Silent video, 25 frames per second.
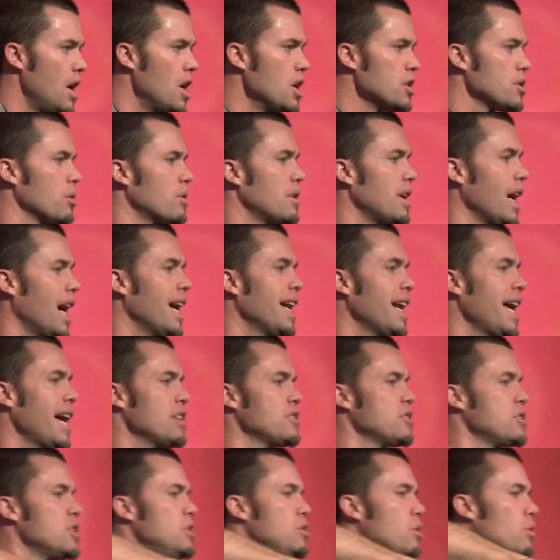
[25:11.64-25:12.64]
So God
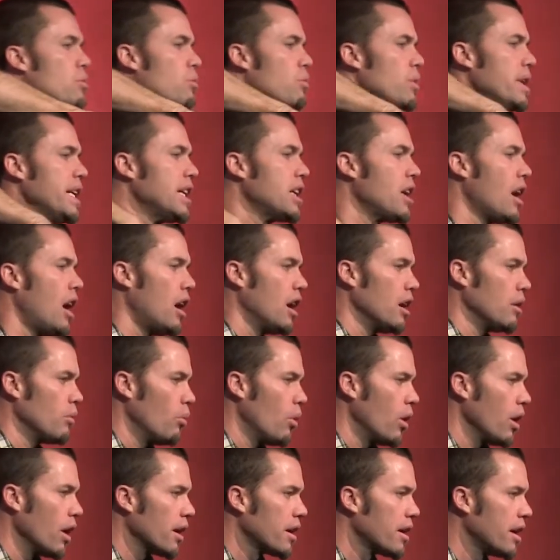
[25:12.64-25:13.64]
has to do recon
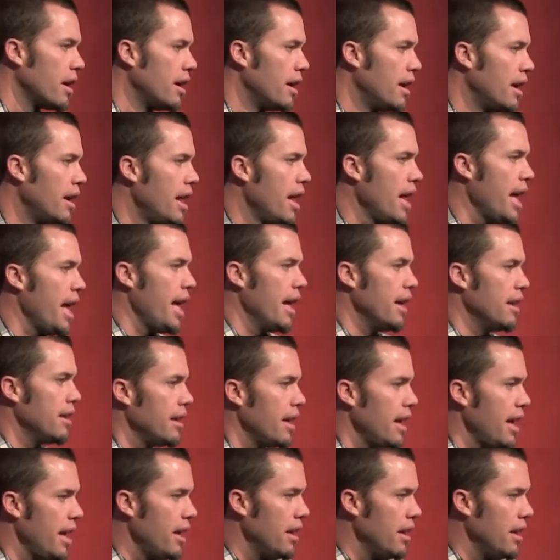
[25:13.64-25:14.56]
work and,